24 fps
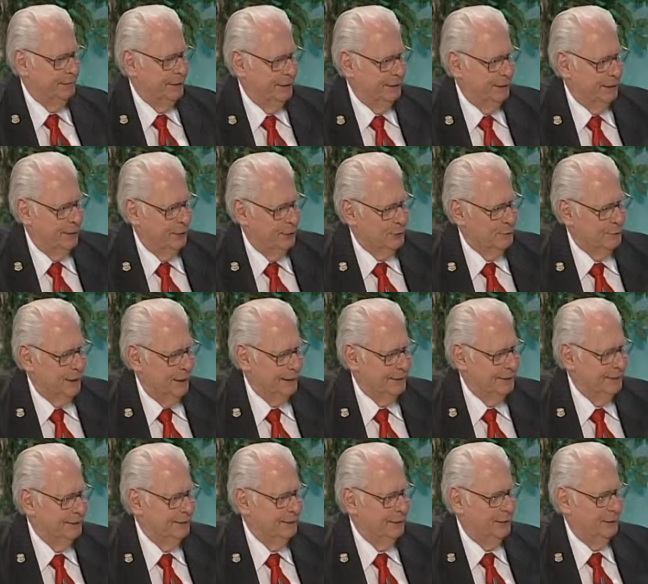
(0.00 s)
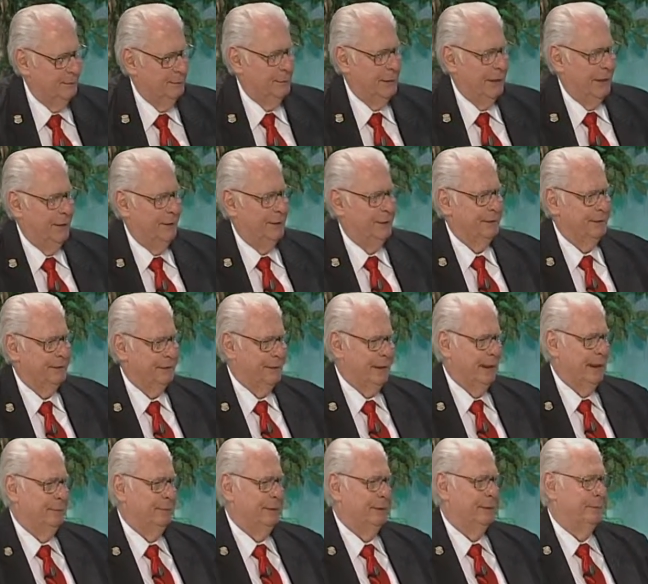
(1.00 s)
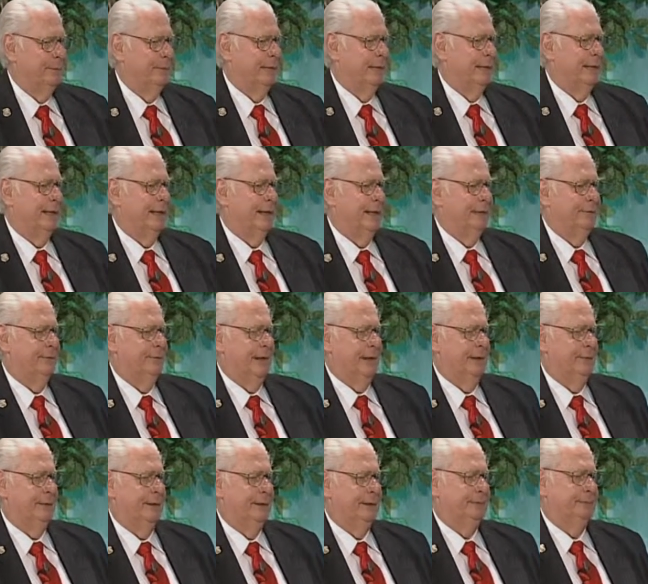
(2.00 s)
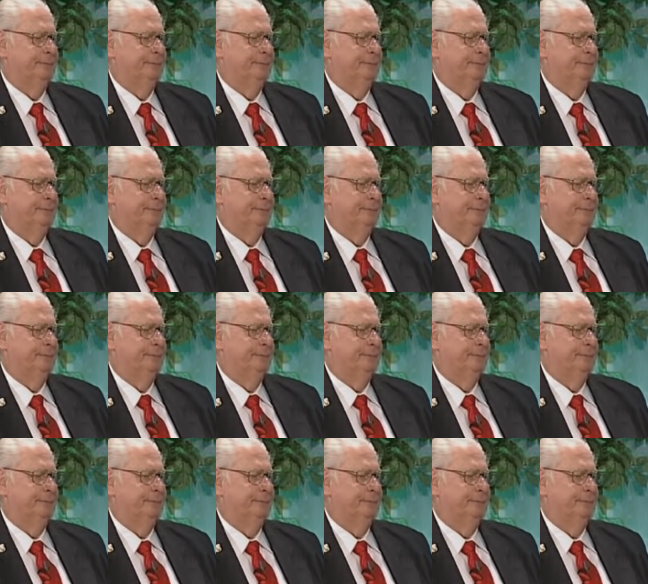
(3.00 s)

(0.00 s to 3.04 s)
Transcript: It goes back to the empowering the family to be a family.